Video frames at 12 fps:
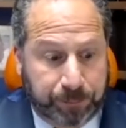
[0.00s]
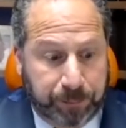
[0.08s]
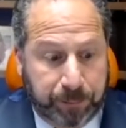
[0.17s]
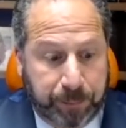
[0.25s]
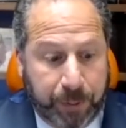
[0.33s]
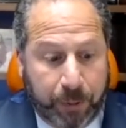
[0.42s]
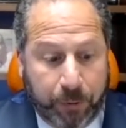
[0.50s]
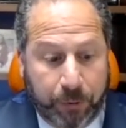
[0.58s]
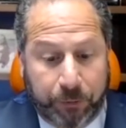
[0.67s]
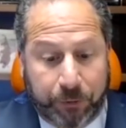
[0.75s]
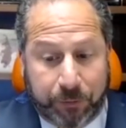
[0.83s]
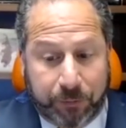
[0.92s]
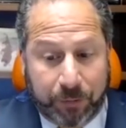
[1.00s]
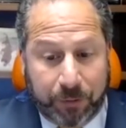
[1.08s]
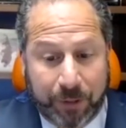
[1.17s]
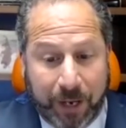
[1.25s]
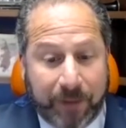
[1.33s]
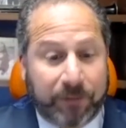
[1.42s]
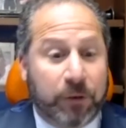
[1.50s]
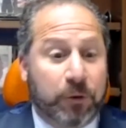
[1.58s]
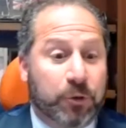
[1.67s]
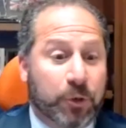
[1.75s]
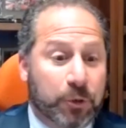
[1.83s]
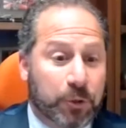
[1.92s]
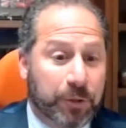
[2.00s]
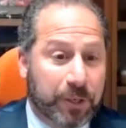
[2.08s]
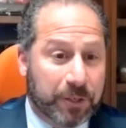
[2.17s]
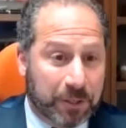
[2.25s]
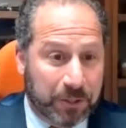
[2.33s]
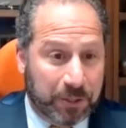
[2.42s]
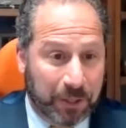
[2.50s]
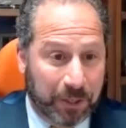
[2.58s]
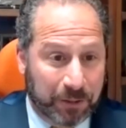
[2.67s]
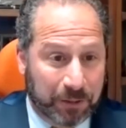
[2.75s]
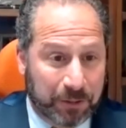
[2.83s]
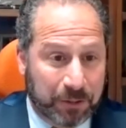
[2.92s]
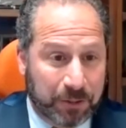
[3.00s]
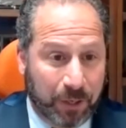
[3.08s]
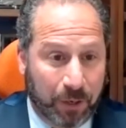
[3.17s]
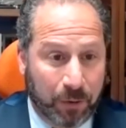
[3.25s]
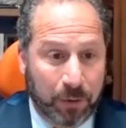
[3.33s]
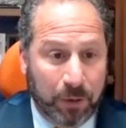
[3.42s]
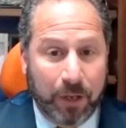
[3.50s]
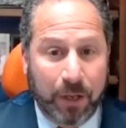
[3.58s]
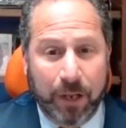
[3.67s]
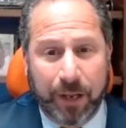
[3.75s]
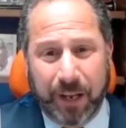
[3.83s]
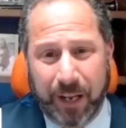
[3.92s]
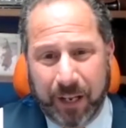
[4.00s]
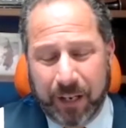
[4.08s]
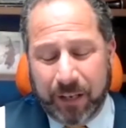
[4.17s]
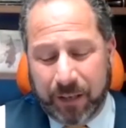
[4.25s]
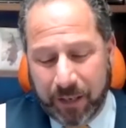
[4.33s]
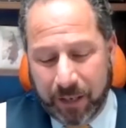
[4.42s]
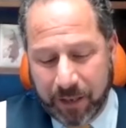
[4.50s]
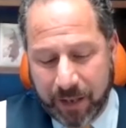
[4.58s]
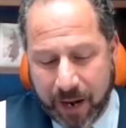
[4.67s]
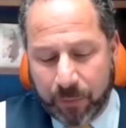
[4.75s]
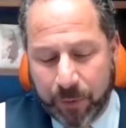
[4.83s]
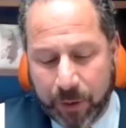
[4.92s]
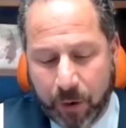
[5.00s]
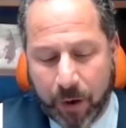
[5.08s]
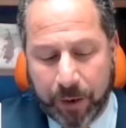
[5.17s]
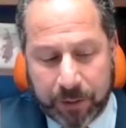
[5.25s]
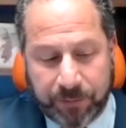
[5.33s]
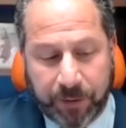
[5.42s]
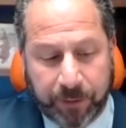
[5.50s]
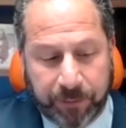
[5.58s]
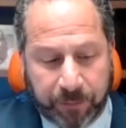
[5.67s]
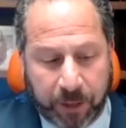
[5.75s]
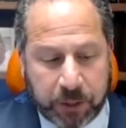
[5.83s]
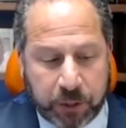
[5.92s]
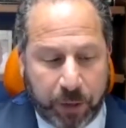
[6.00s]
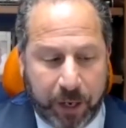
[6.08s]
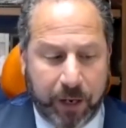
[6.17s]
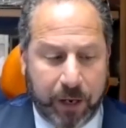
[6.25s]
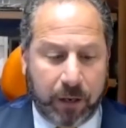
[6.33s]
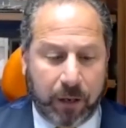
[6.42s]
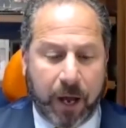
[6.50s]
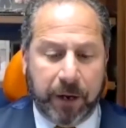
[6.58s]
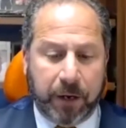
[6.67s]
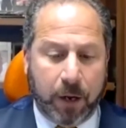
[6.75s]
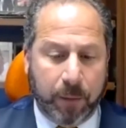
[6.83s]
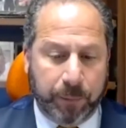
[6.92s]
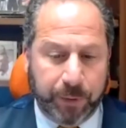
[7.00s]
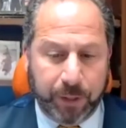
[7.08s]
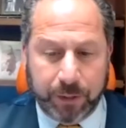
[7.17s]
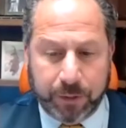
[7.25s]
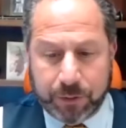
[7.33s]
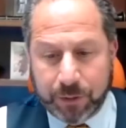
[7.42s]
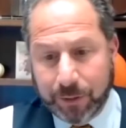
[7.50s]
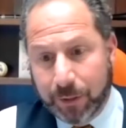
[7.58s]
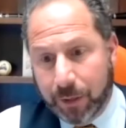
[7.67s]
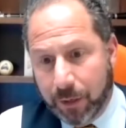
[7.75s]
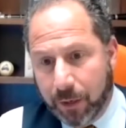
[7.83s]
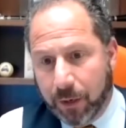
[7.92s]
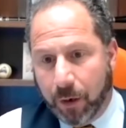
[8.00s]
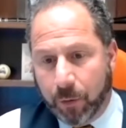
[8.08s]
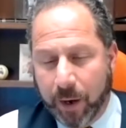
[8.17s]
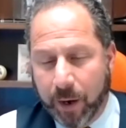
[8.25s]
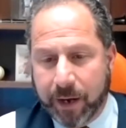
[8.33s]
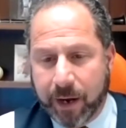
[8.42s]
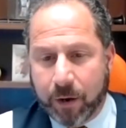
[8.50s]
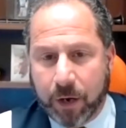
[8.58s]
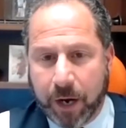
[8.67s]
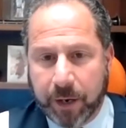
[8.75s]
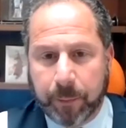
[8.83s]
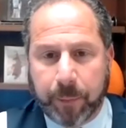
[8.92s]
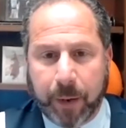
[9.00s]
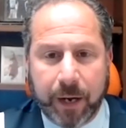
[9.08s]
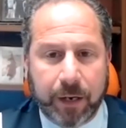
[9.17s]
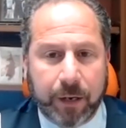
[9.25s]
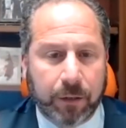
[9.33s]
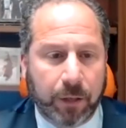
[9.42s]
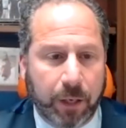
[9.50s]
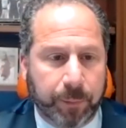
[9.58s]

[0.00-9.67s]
because you have to do social distancing. So in that regard, it's very frustrating. And a lot of companies are right now kind of biting their lip